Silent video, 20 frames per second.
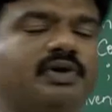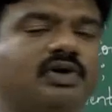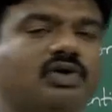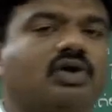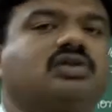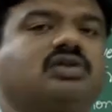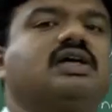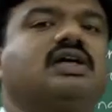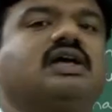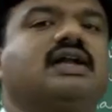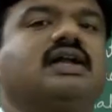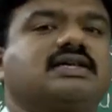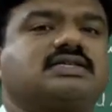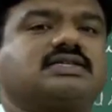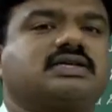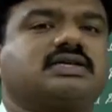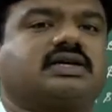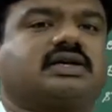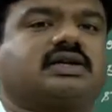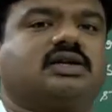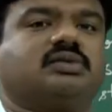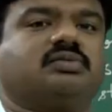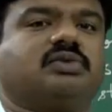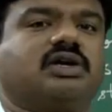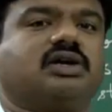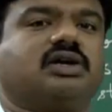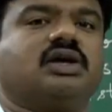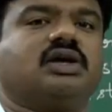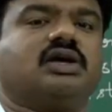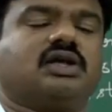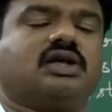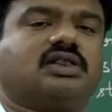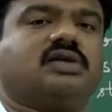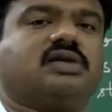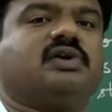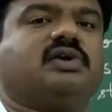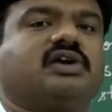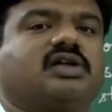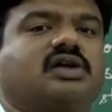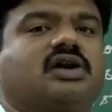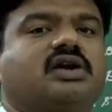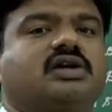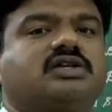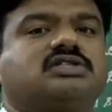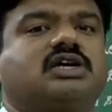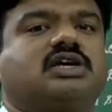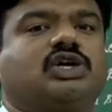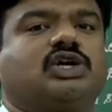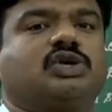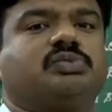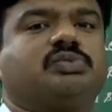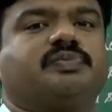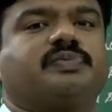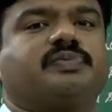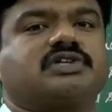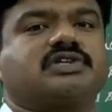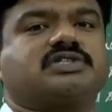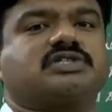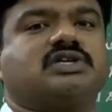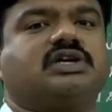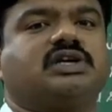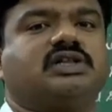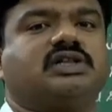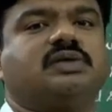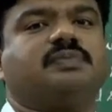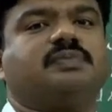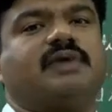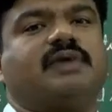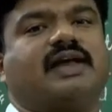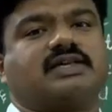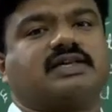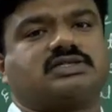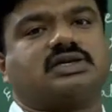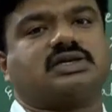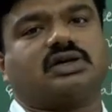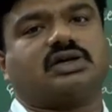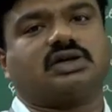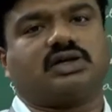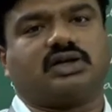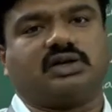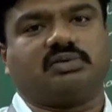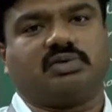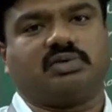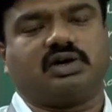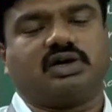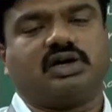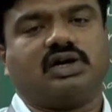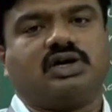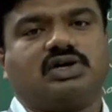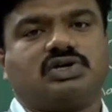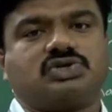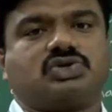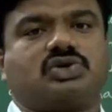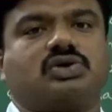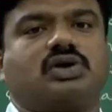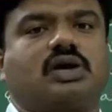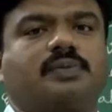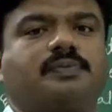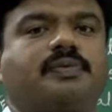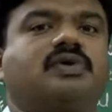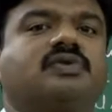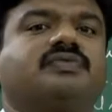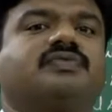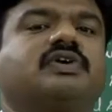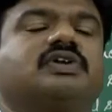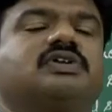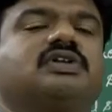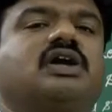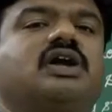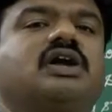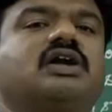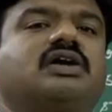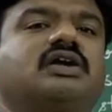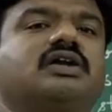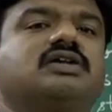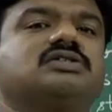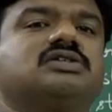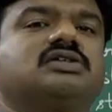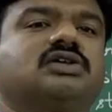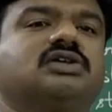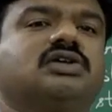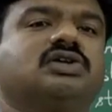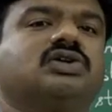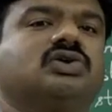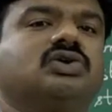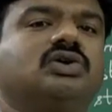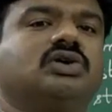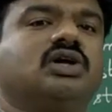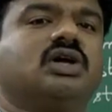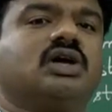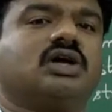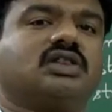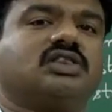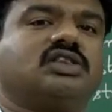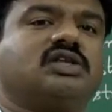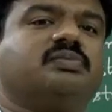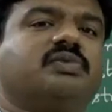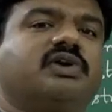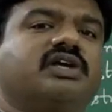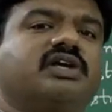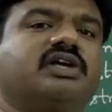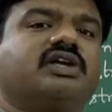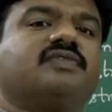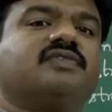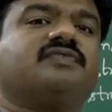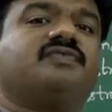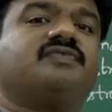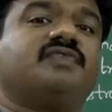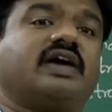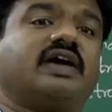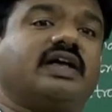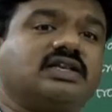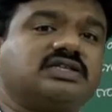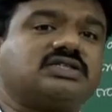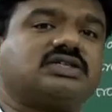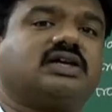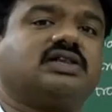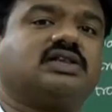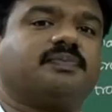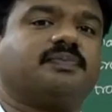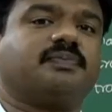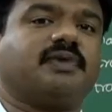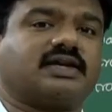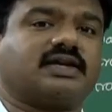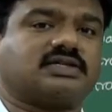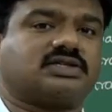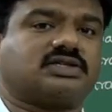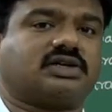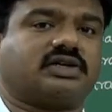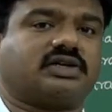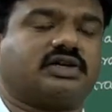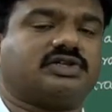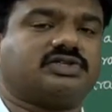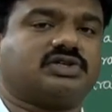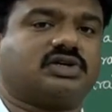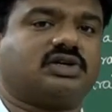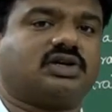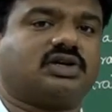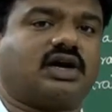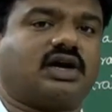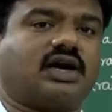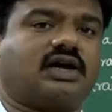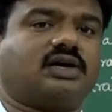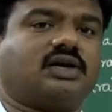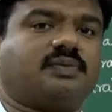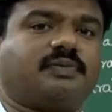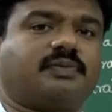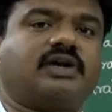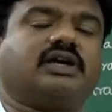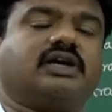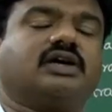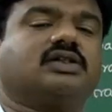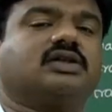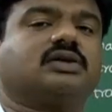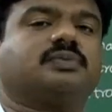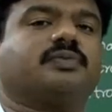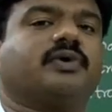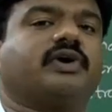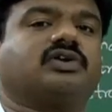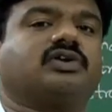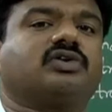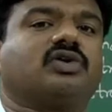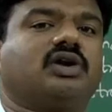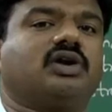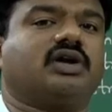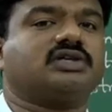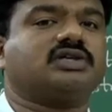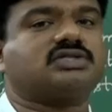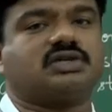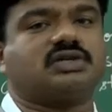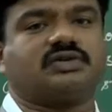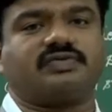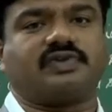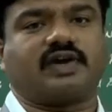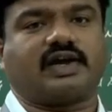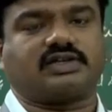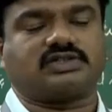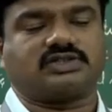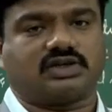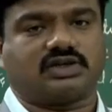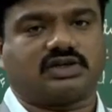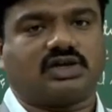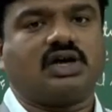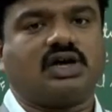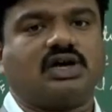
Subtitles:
beyond the elastic limit, the material is said to be present in the plastic limit. So upon further increase in the load, the material fails in the plastic region at a particular point called as fracture.